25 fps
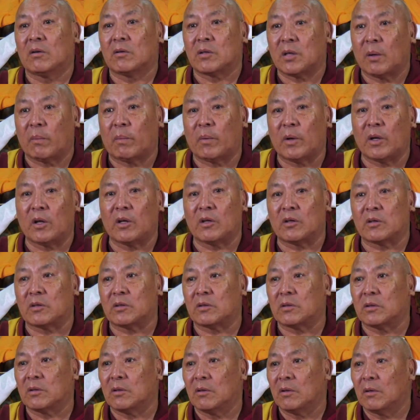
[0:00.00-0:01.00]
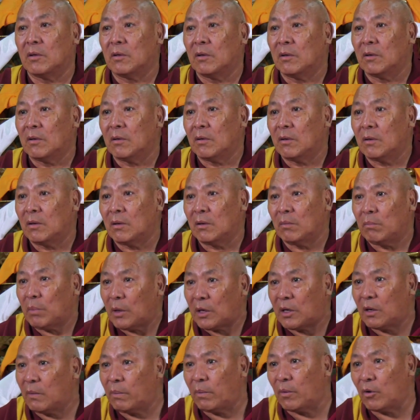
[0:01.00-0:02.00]
suffering is
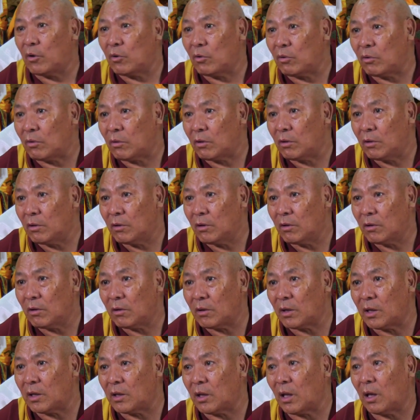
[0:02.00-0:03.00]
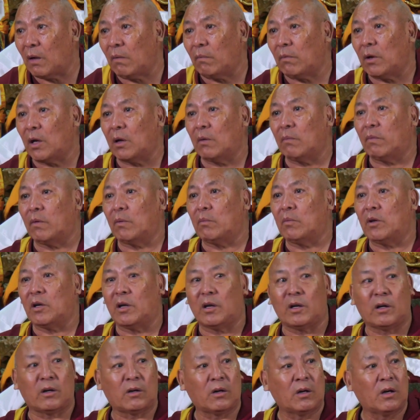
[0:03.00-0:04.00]
better for you than the
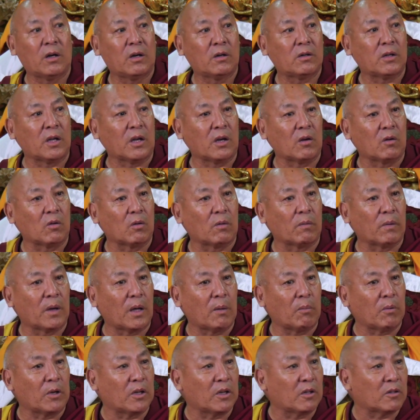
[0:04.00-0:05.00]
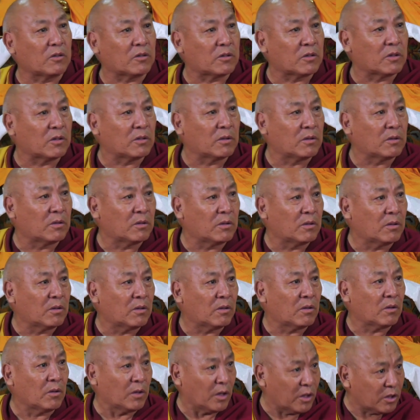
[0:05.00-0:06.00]
unfamiliar terrain of happiness.
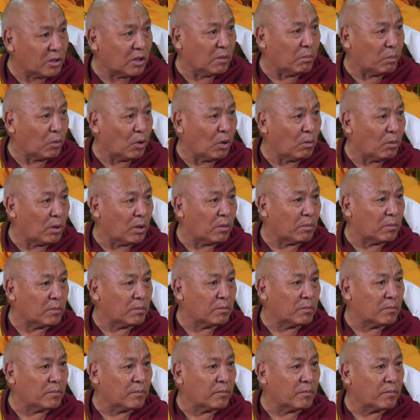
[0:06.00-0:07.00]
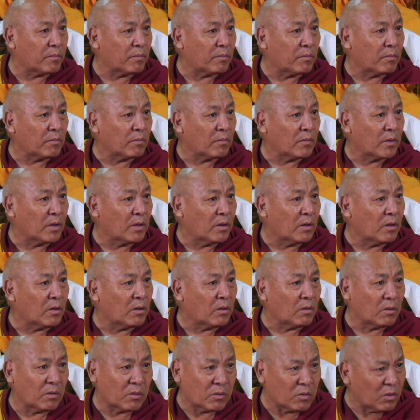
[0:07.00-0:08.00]
That's the problem.
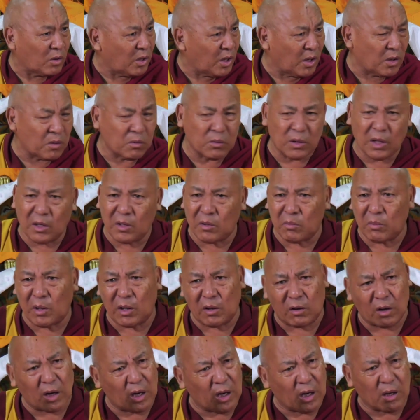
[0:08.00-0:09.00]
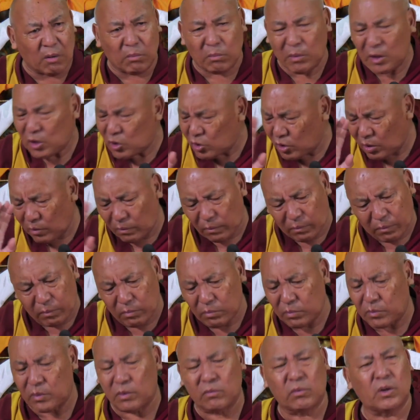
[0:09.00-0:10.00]
So that's, that's why really much of
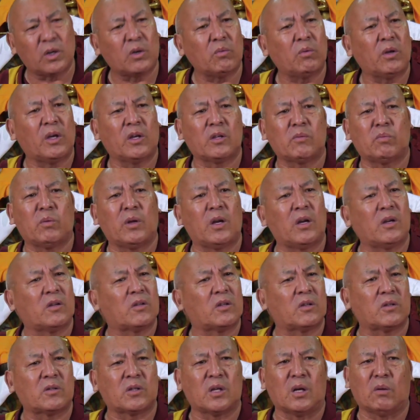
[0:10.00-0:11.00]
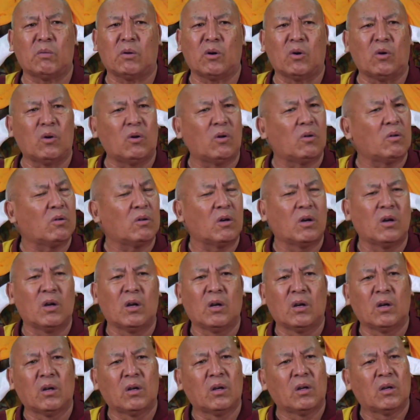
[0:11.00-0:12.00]
what we experience is our own
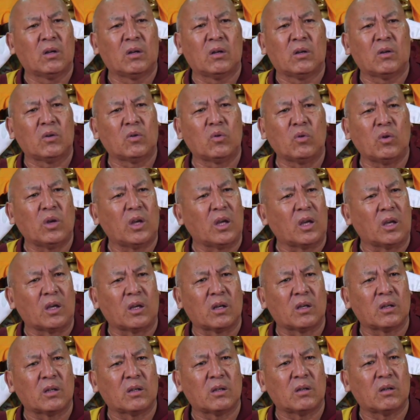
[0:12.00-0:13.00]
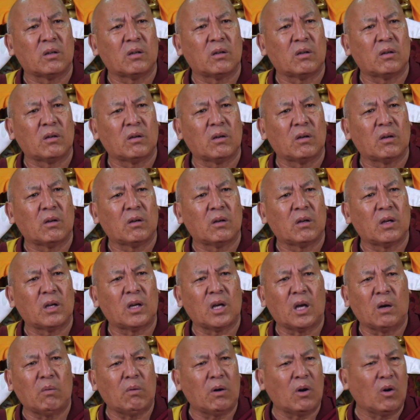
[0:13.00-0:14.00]
doing
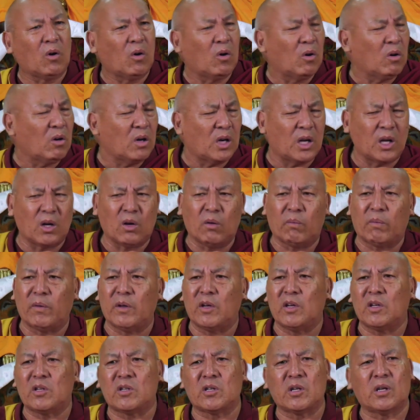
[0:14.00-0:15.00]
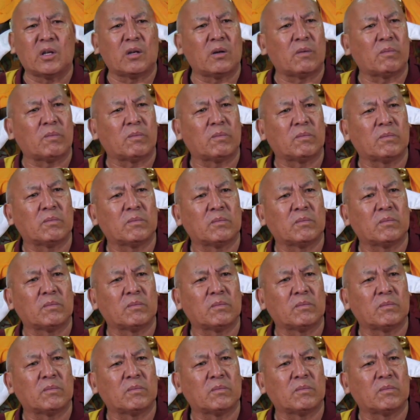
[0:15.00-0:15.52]
and our own lack of initiative.